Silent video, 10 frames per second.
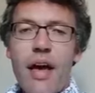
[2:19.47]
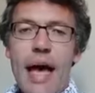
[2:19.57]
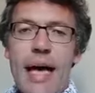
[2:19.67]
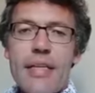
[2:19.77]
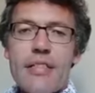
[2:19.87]

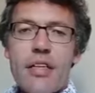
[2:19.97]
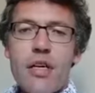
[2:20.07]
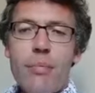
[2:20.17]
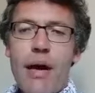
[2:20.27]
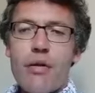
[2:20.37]
And uh,
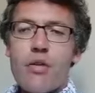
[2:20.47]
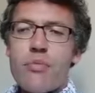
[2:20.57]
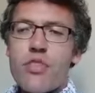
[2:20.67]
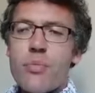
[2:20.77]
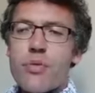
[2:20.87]

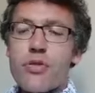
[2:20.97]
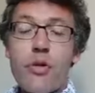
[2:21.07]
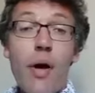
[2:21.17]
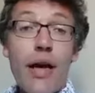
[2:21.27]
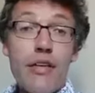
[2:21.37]
Malcolm's
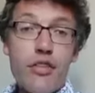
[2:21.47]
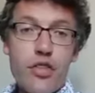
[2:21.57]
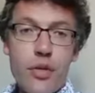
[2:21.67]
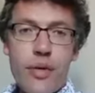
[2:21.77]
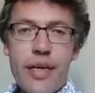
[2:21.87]
pride and
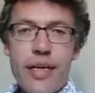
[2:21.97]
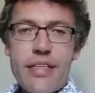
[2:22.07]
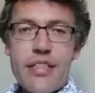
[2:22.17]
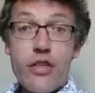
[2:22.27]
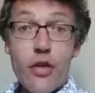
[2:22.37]
joy is
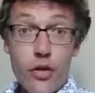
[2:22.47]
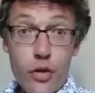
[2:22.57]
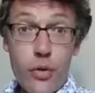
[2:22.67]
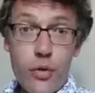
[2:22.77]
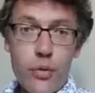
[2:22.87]
his
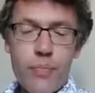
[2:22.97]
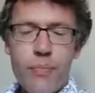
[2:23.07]
canoe,